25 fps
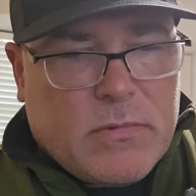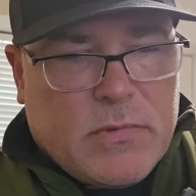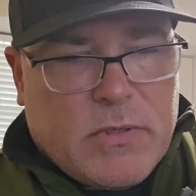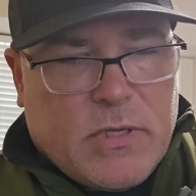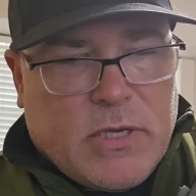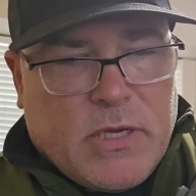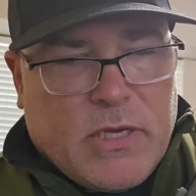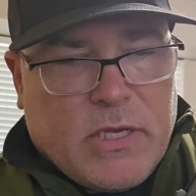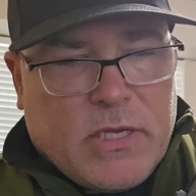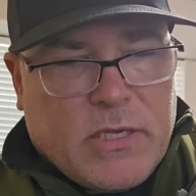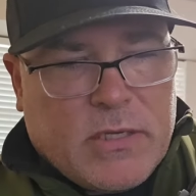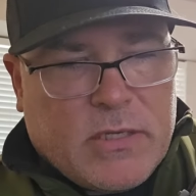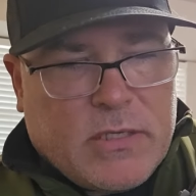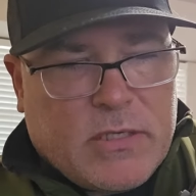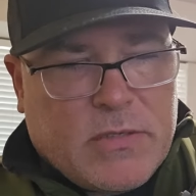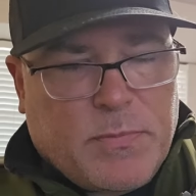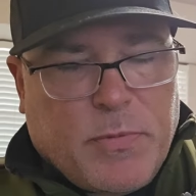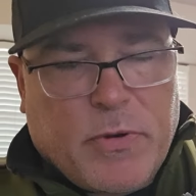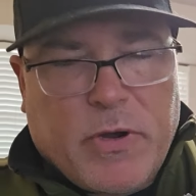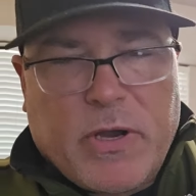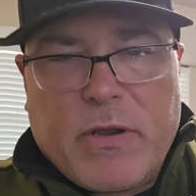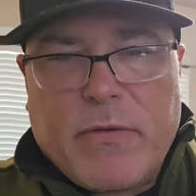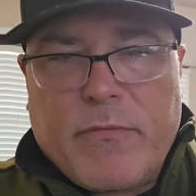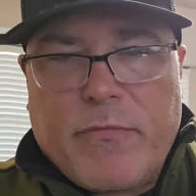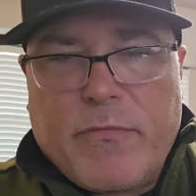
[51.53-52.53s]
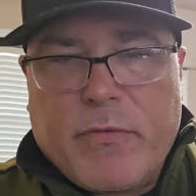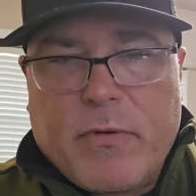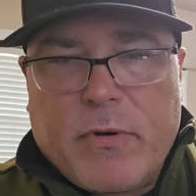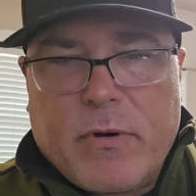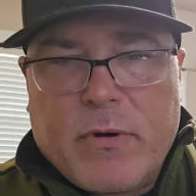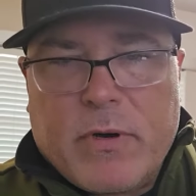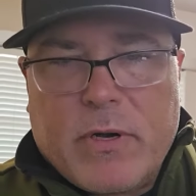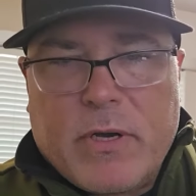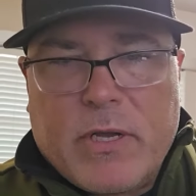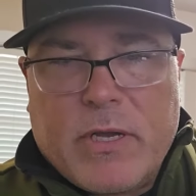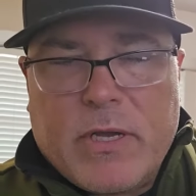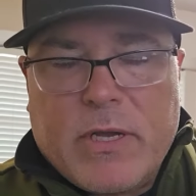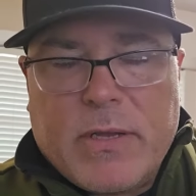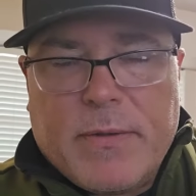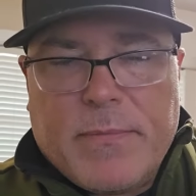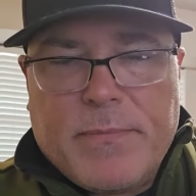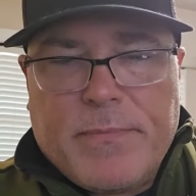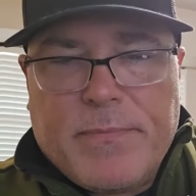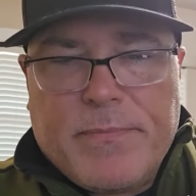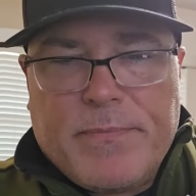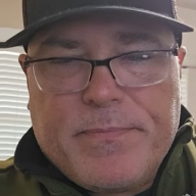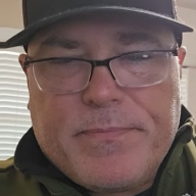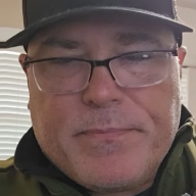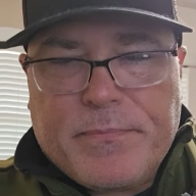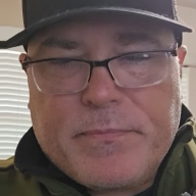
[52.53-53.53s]
a spring for
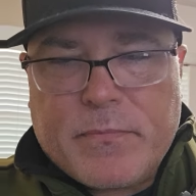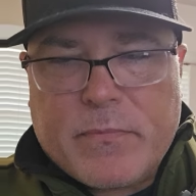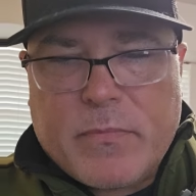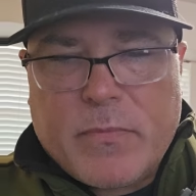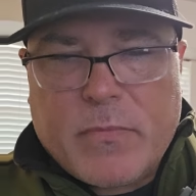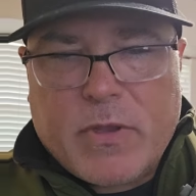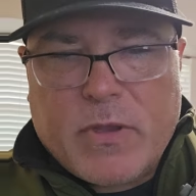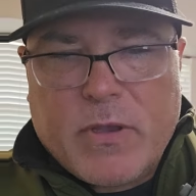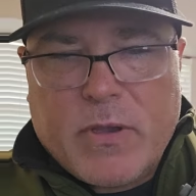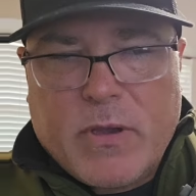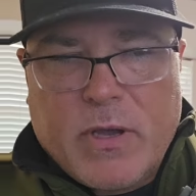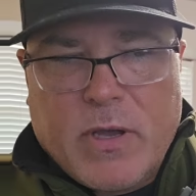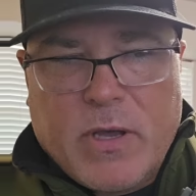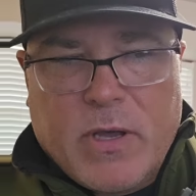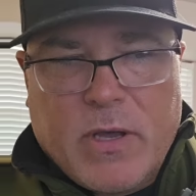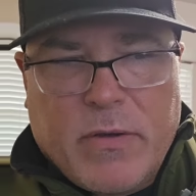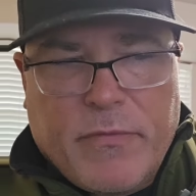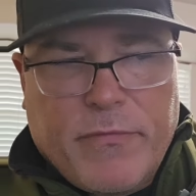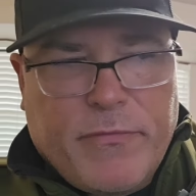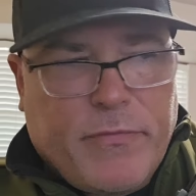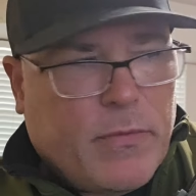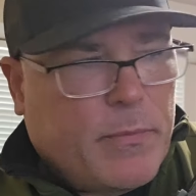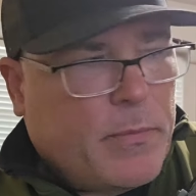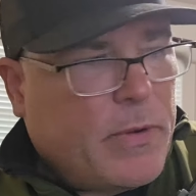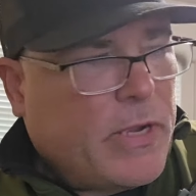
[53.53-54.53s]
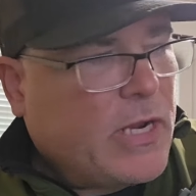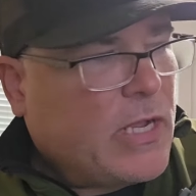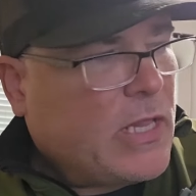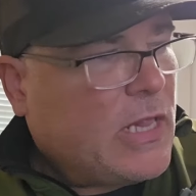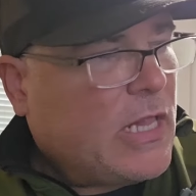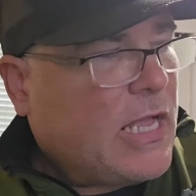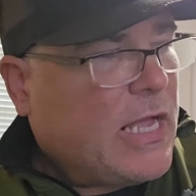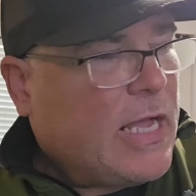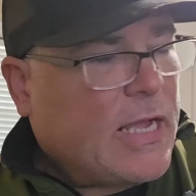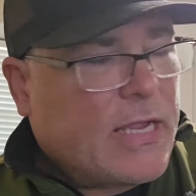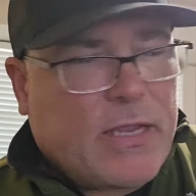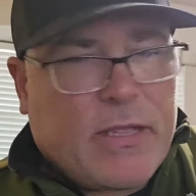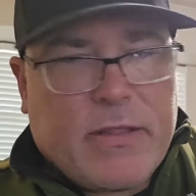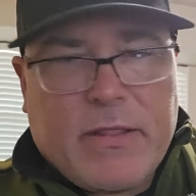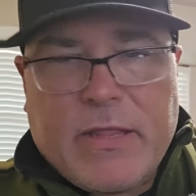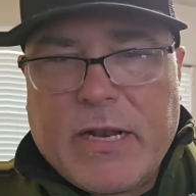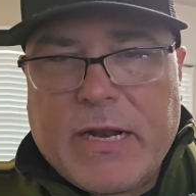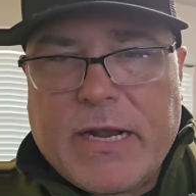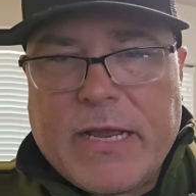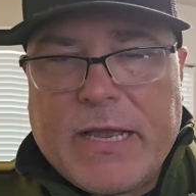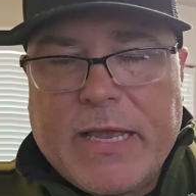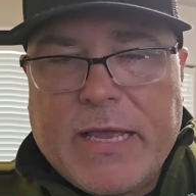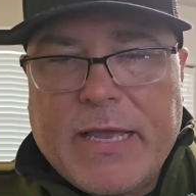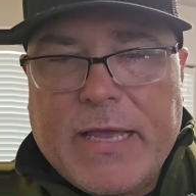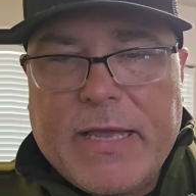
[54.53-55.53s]
my Glock that
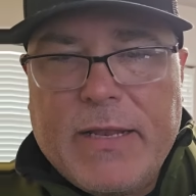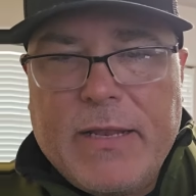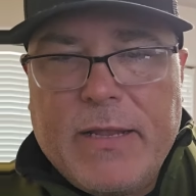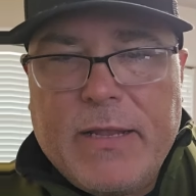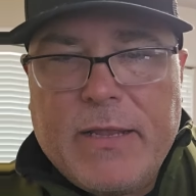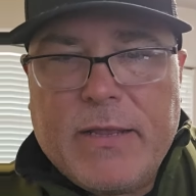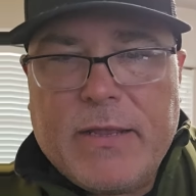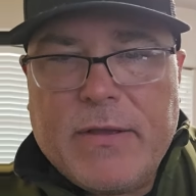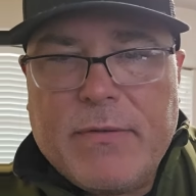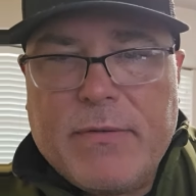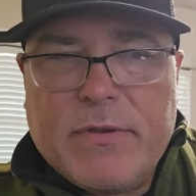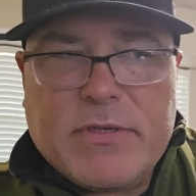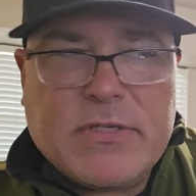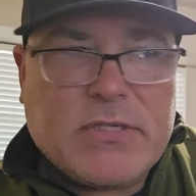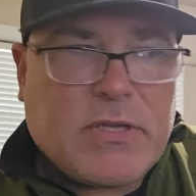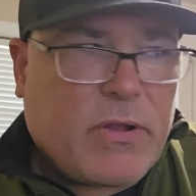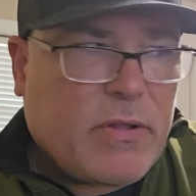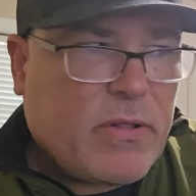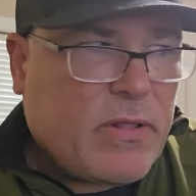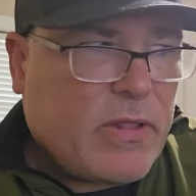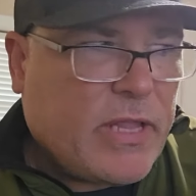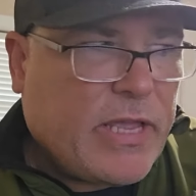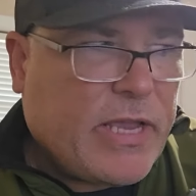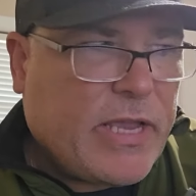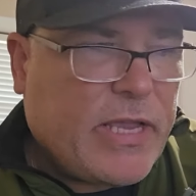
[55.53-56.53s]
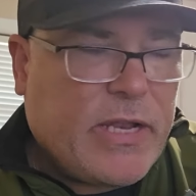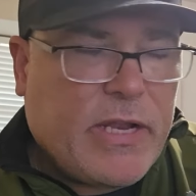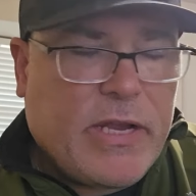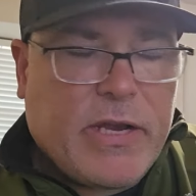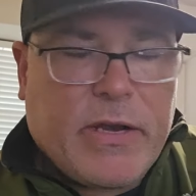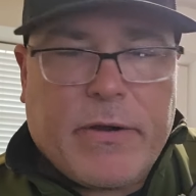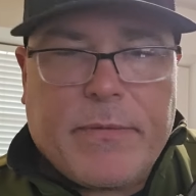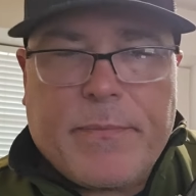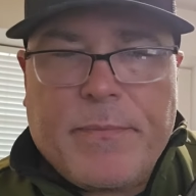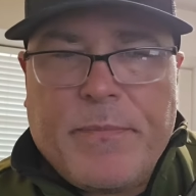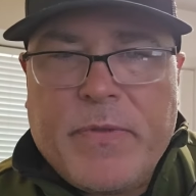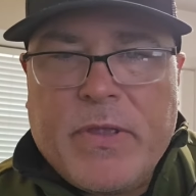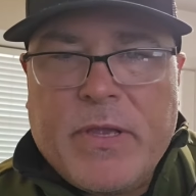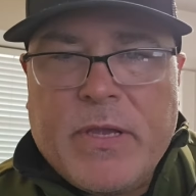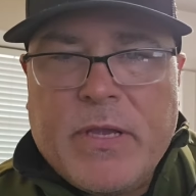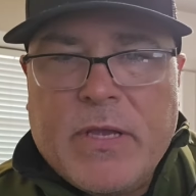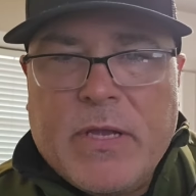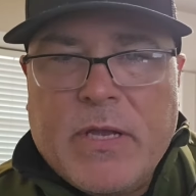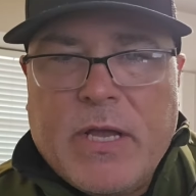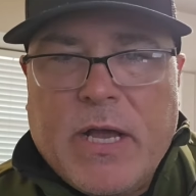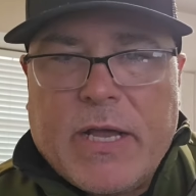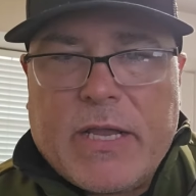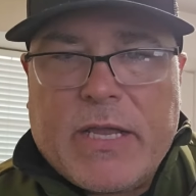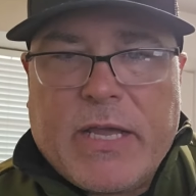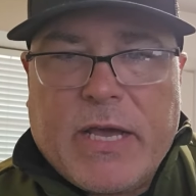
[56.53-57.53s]
I had. It was laying here.
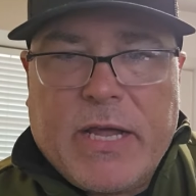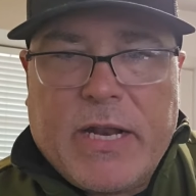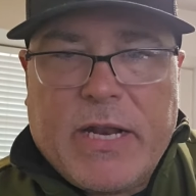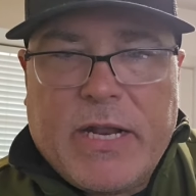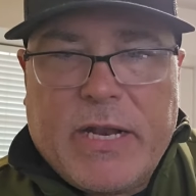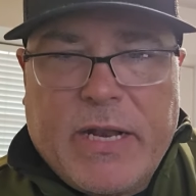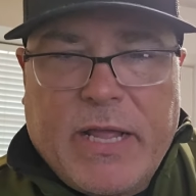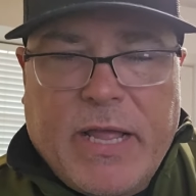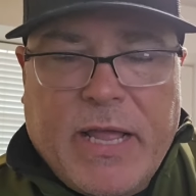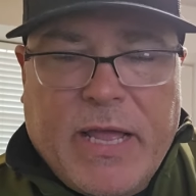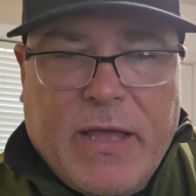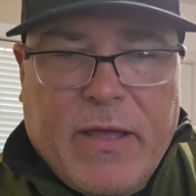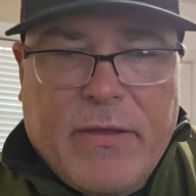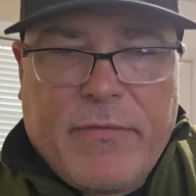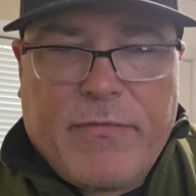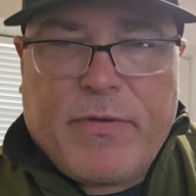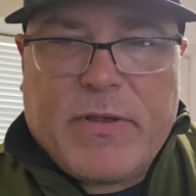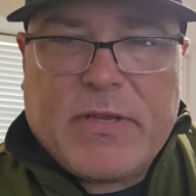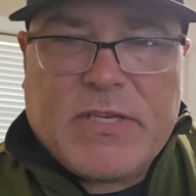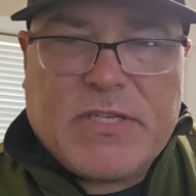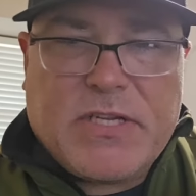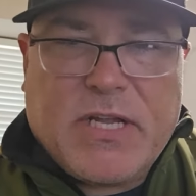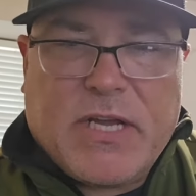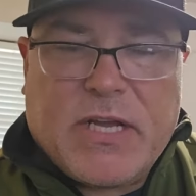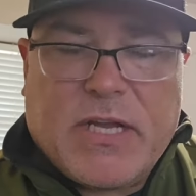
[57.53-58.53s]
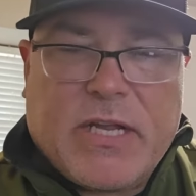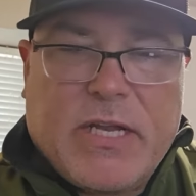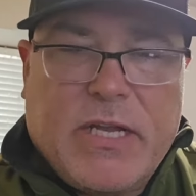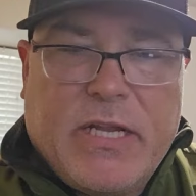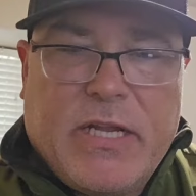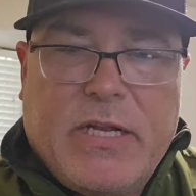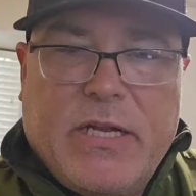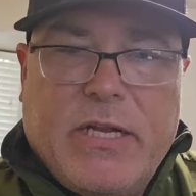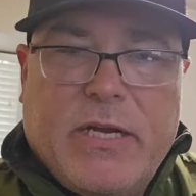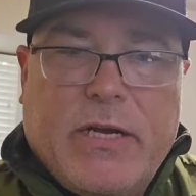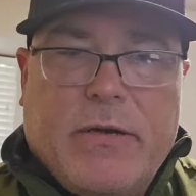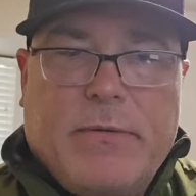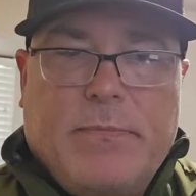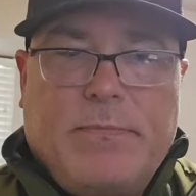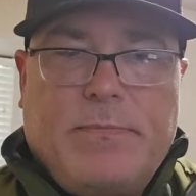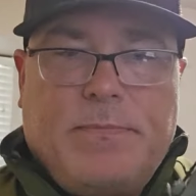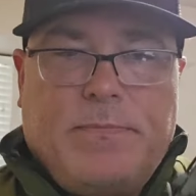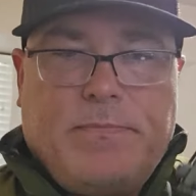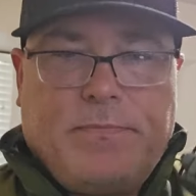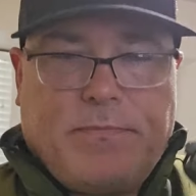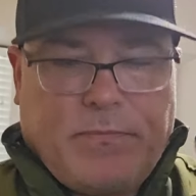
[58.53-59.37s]
I cut it in half. I stuck it in there.